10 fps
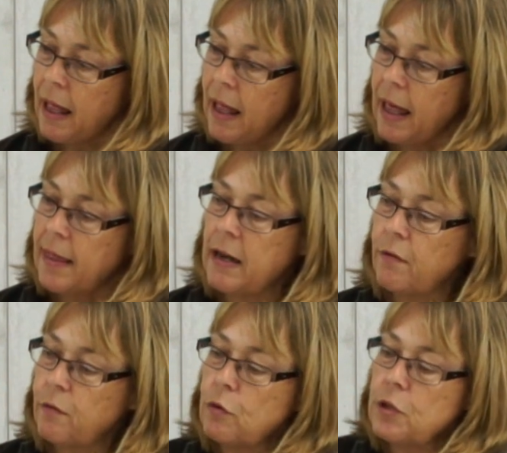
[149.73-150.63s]
And then I've
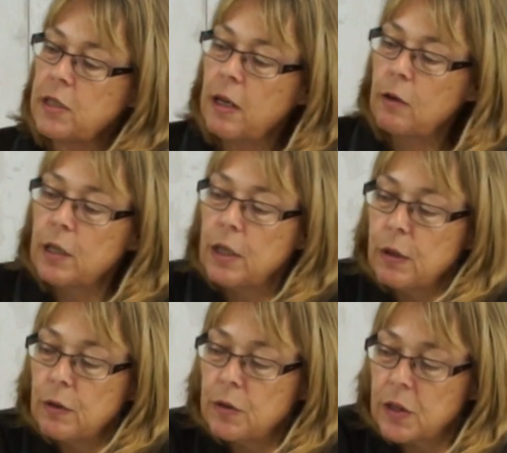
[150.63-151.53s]
also
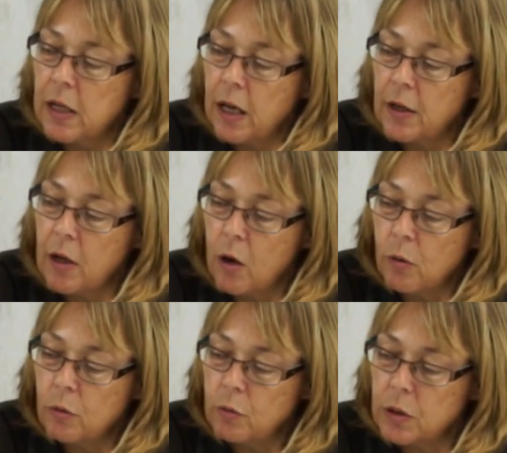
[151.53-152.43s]
used an
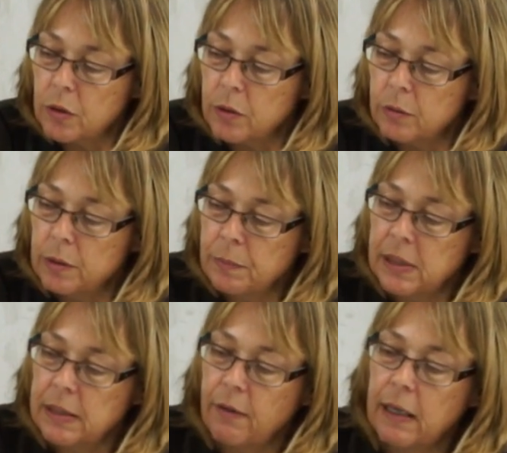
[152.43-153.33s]
old, whoops,
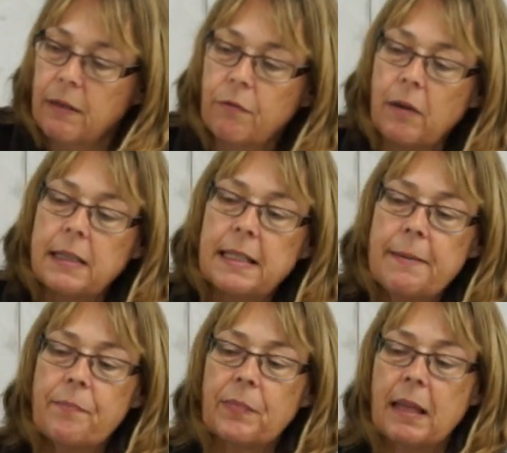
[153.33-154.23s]
if I can find it,
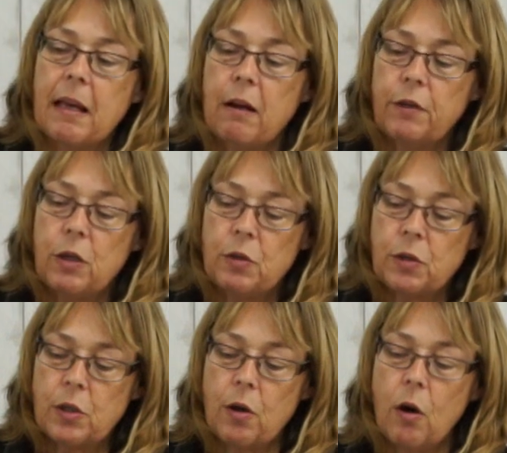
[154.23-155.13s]
I've used
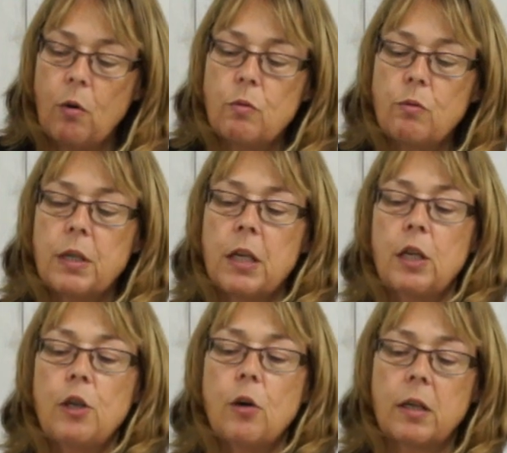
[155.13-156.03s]
an old
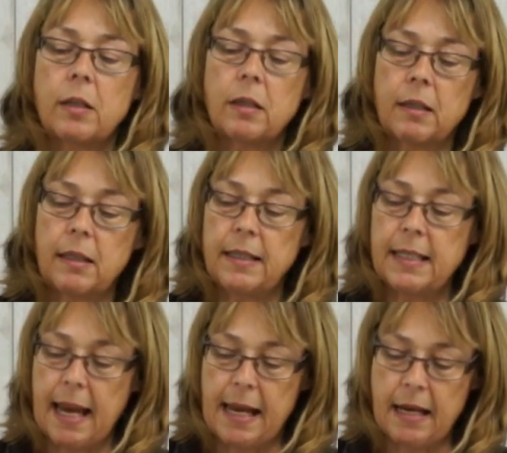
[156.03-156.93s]
yoghurt
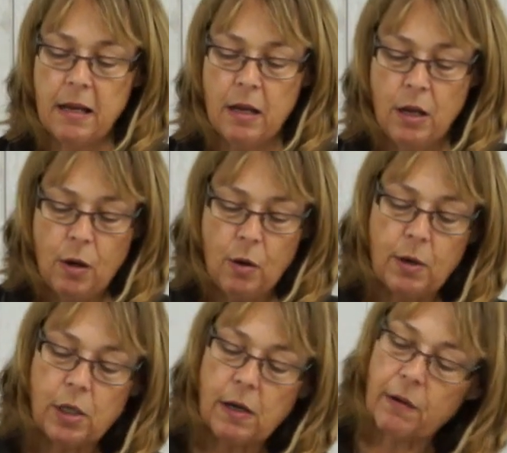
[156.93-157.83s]
container,
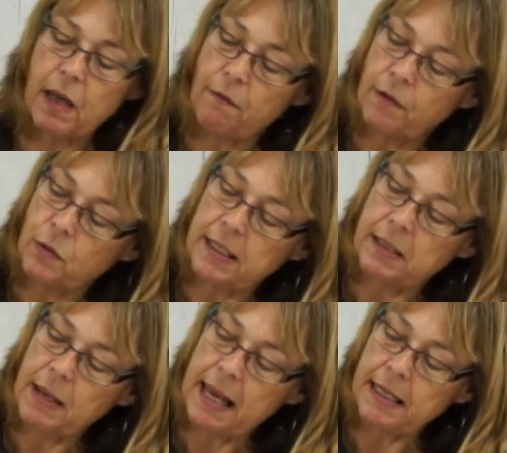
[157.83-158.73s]
which I've covered with some
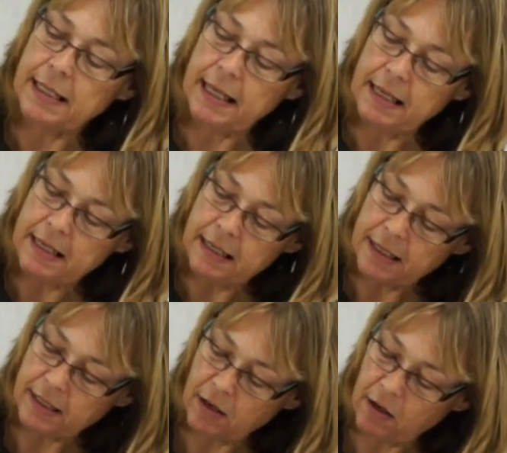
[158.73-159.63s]
hessian and
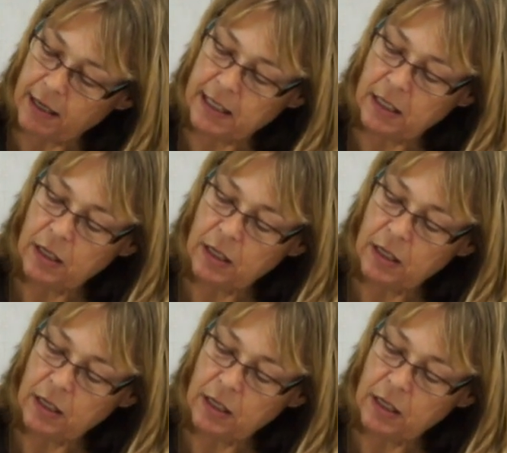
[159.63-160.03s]
tied